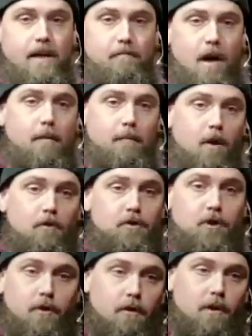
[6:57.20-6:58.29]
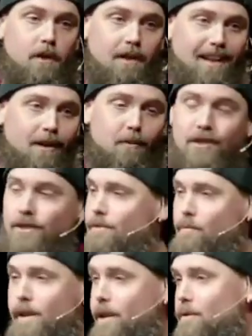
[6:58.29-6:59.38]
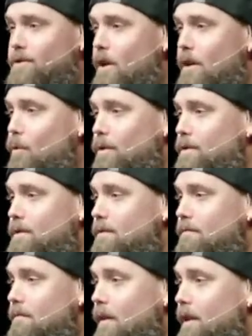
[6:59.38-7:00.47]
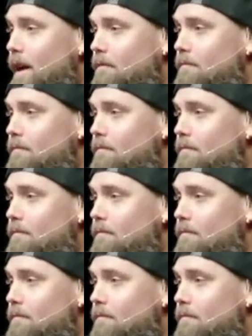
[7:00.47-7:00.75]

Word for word: pop culture, like we know Star Wars, okay?